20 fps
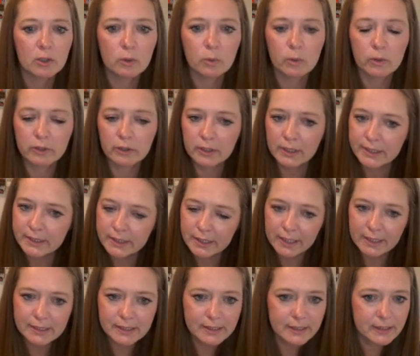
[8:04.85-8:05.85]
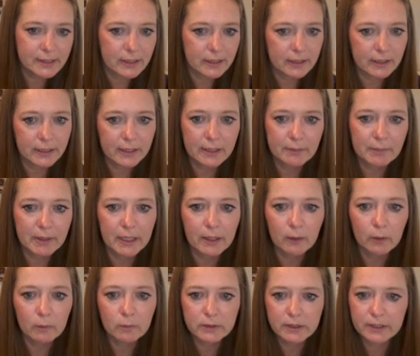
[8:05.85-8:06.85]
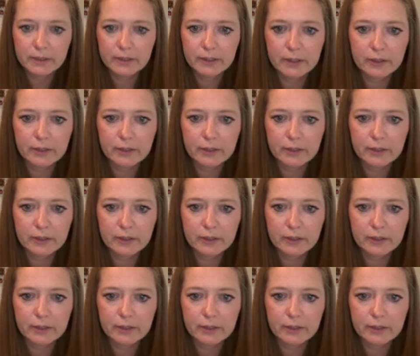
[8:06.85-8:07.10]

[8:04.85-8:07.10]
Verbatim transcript: quarterly taxes, nothing came out.